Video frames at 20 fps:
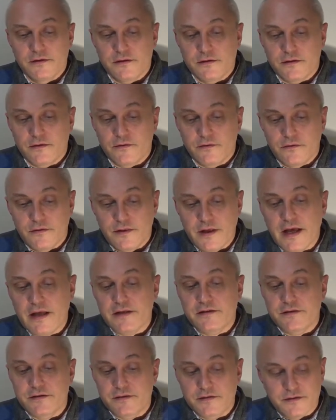
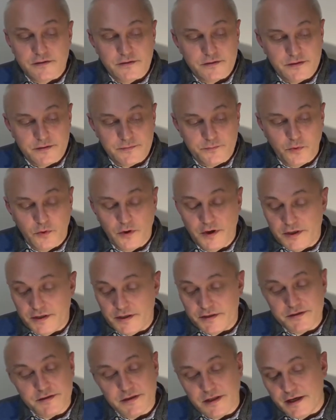That's the point.
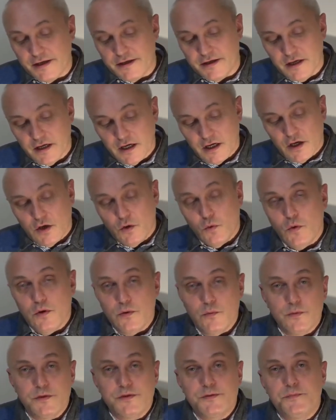It's like
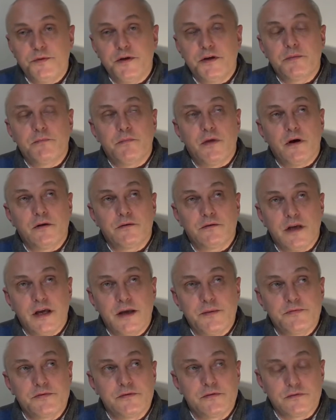when we speak about
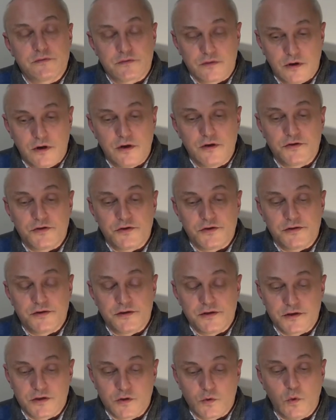absolute
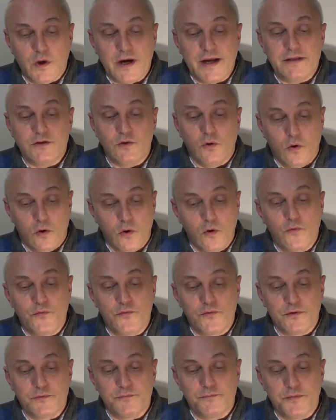consciousness, quite
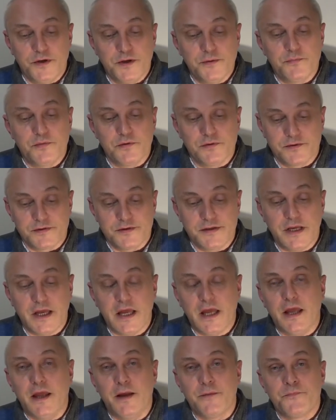often people
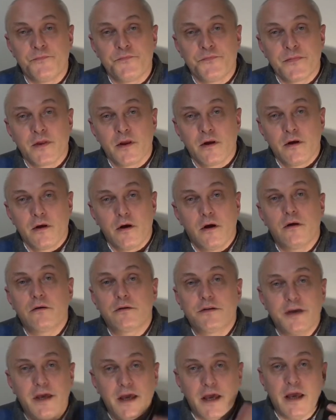say,
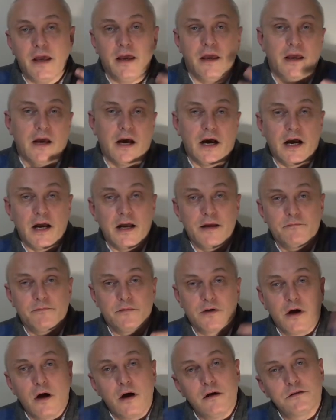okay, I'm
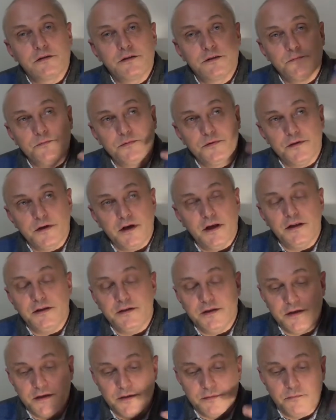
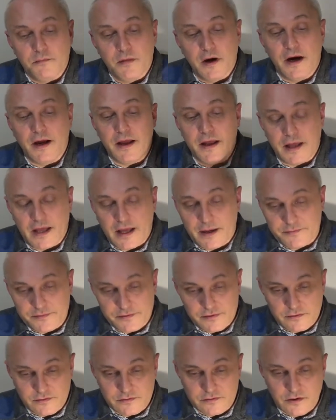contemplating my
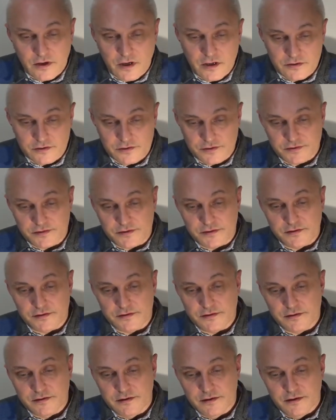absolute
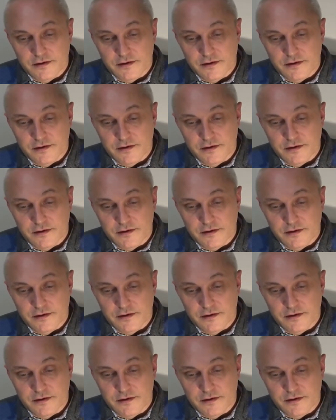consciousness.